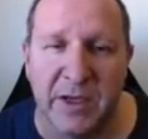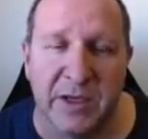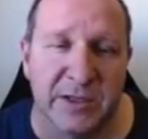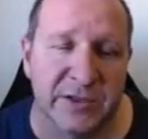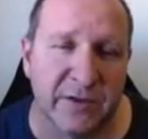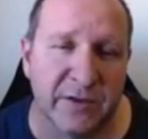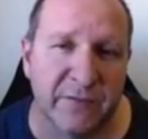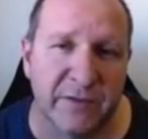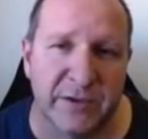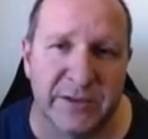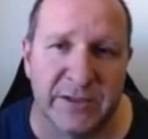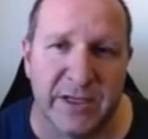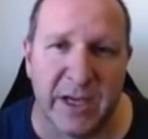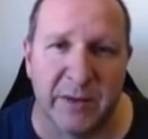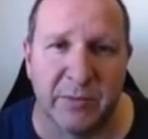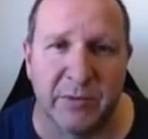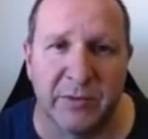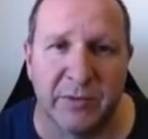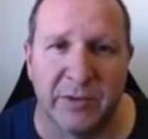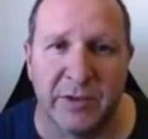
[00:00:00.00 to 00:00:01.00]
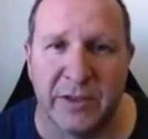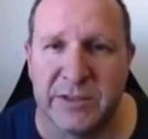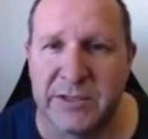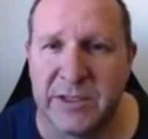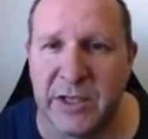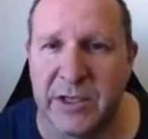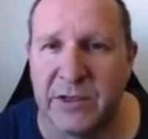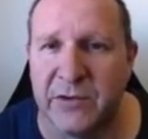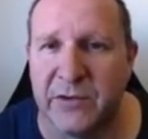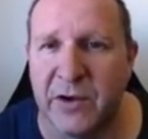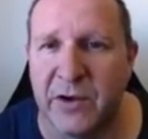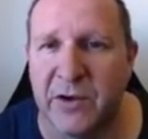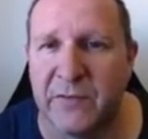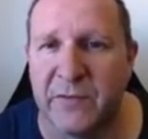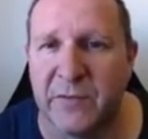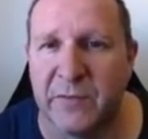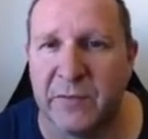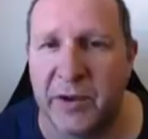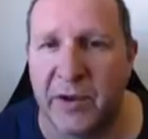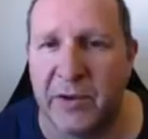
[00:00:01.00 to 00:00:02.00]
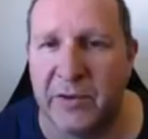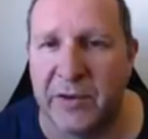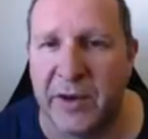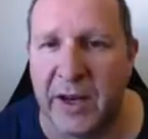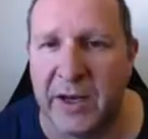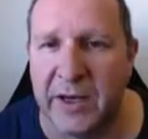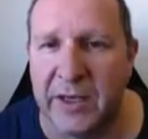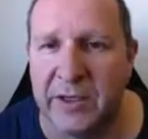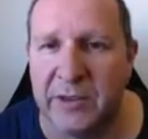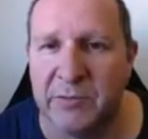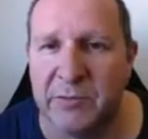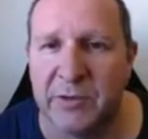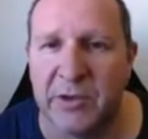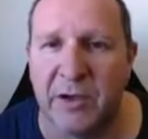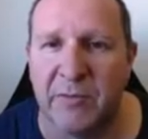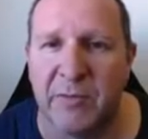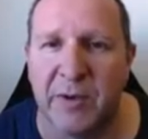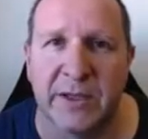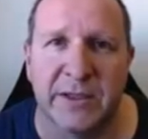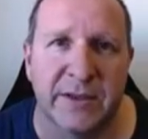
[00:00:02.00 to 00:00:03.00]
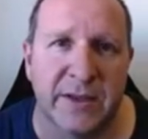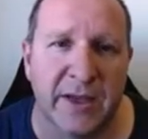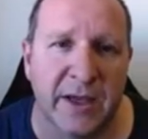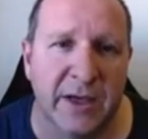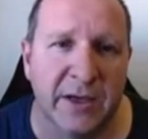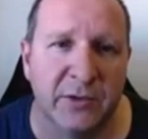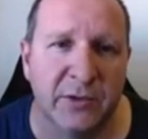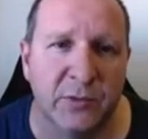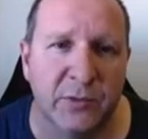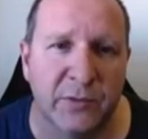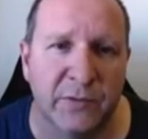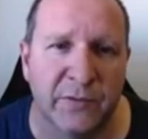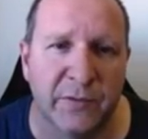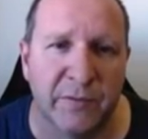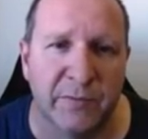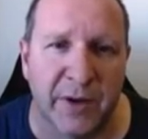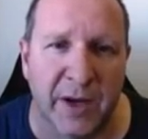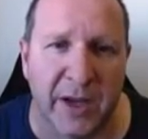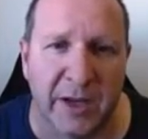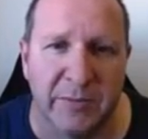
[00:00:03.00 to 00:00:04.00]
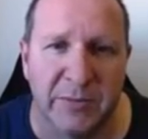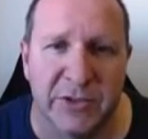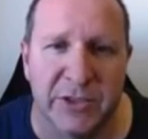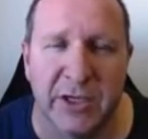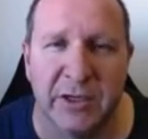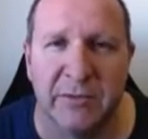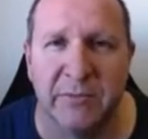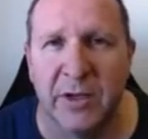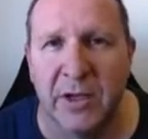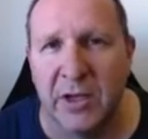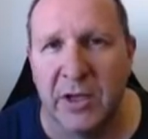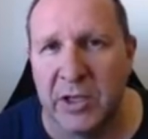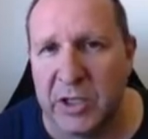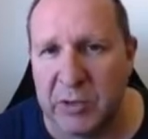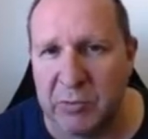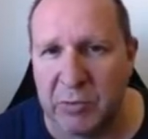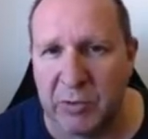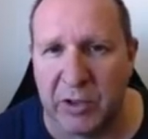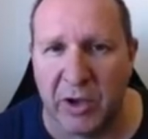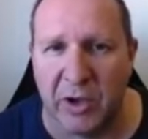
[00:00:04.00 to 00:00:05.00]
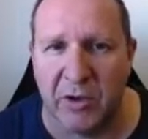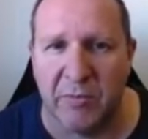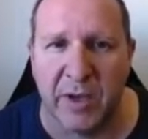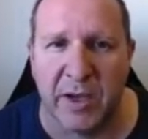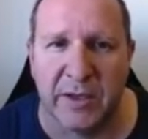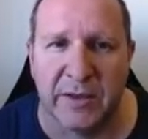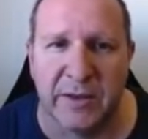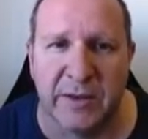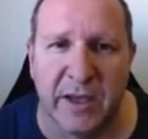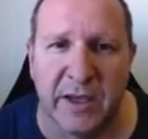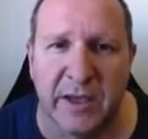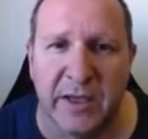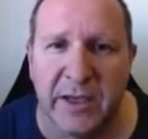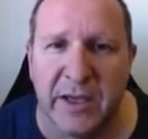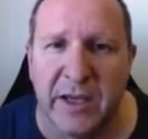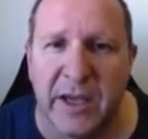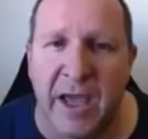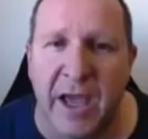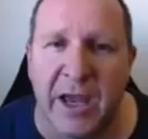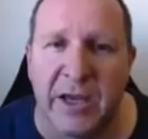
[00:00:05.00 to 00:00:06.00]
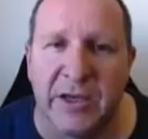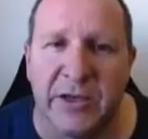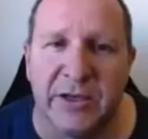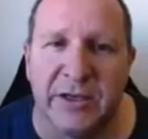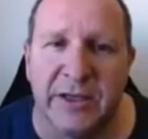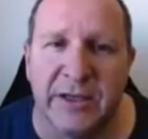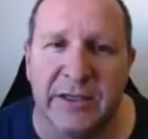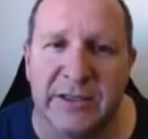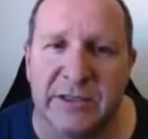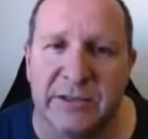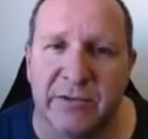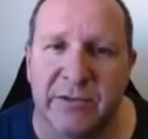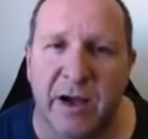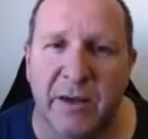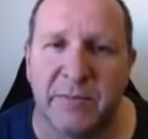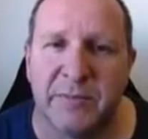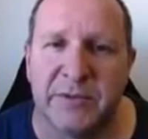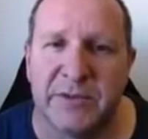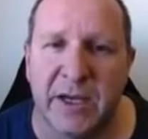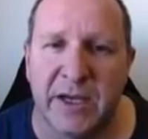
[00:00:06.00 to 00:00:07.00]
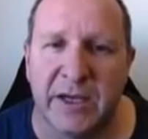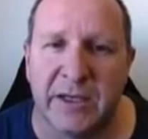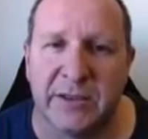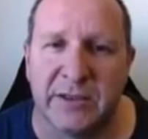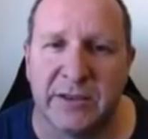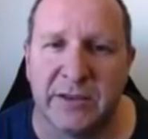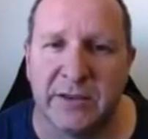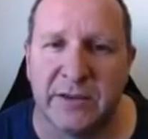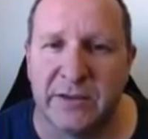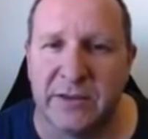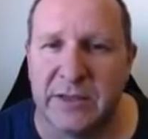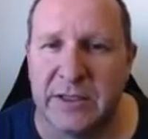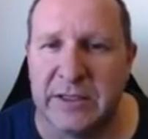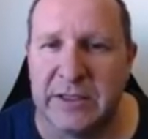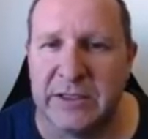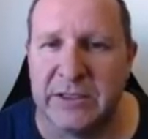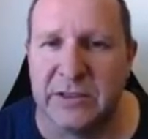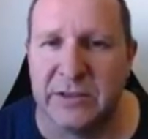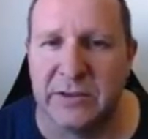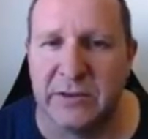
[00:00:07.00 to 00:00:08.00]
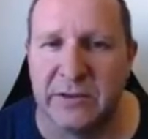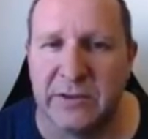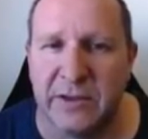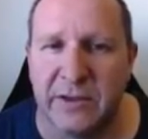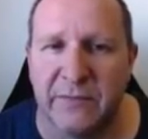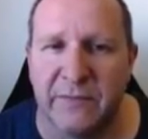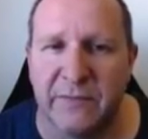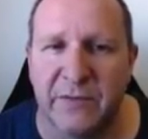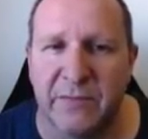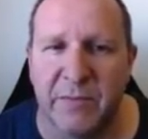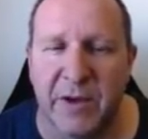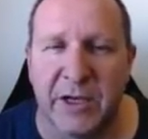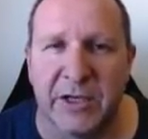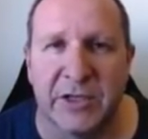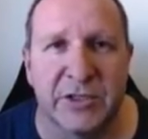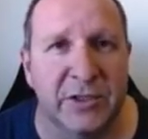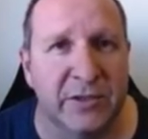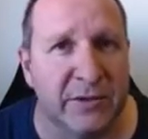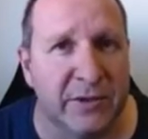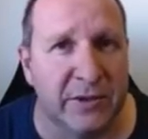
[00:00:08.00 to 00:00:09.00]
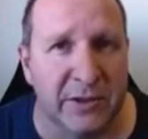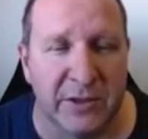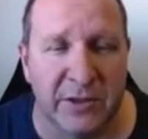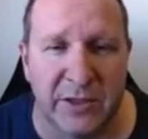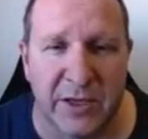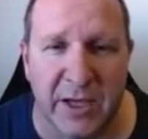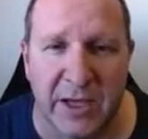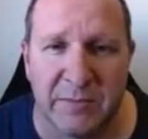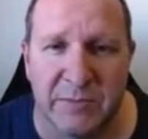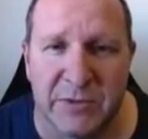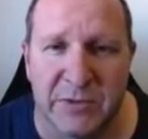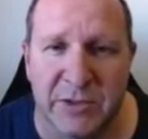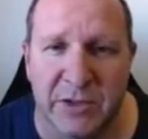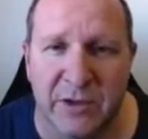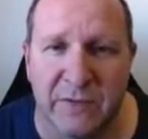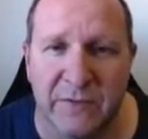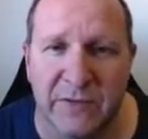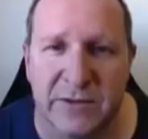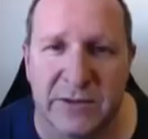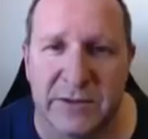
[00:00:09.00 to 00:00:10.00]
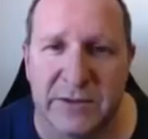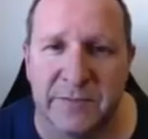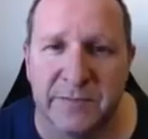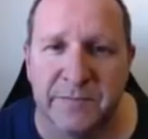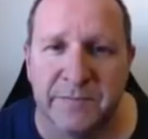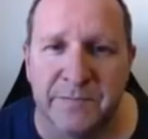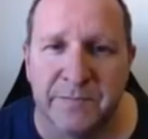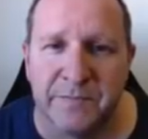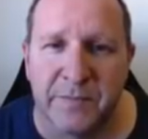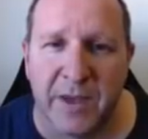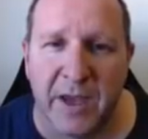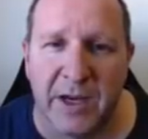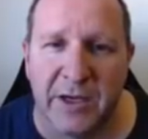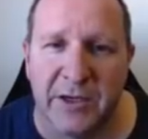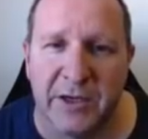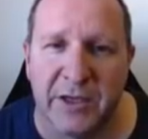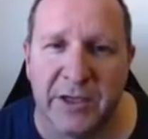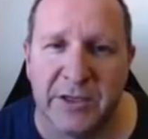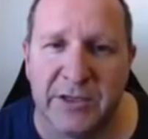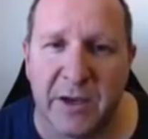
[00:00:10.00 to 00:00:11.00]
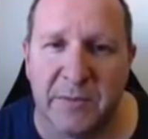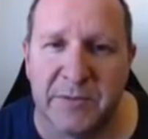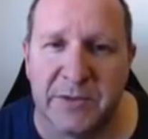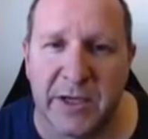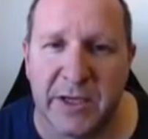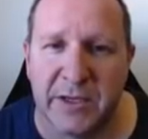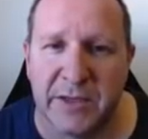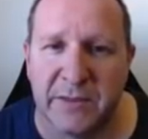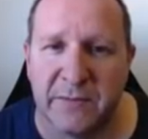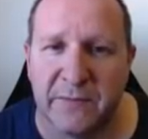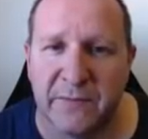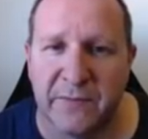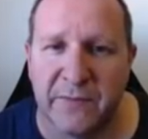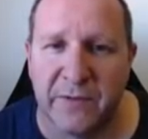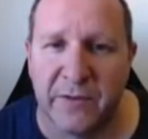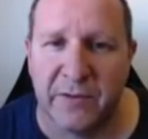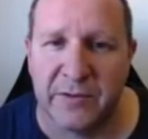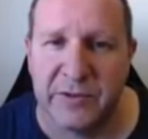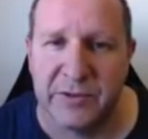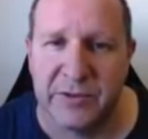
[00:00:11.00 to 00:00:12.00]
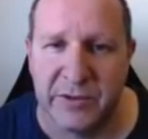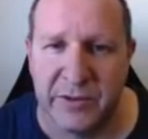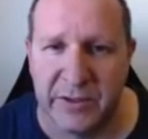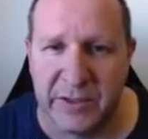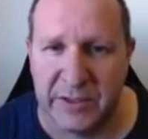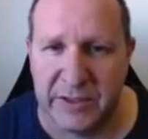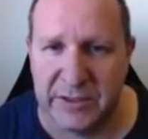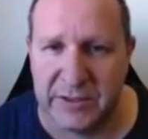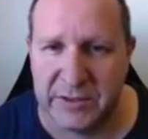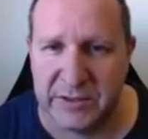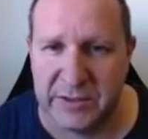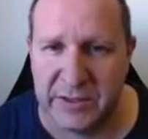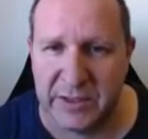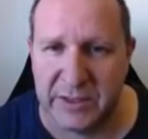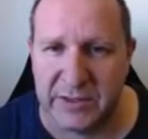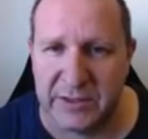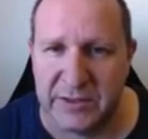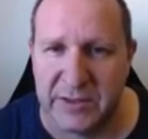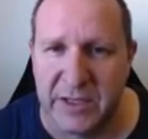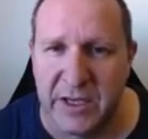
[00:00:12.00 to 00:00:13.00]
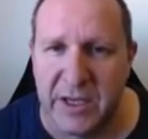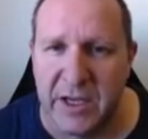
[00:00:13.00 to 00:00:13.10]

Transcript: So for example, let's say you got it from GoDaddy, you would go back there, or from Namecheap, you would go back there, and you need to update the information, that name servers, and you need to update them to these things.